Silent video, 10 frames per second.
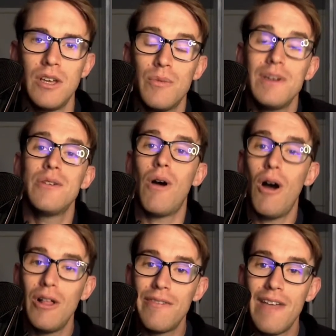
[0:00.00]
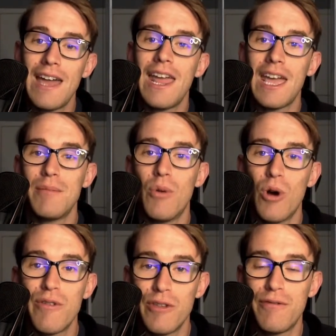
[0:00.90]
We do all of that and
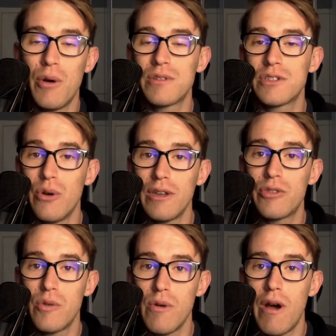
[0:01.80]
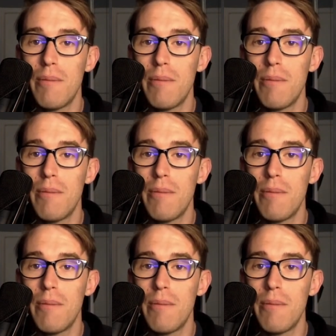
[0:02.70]
more for the folks going through our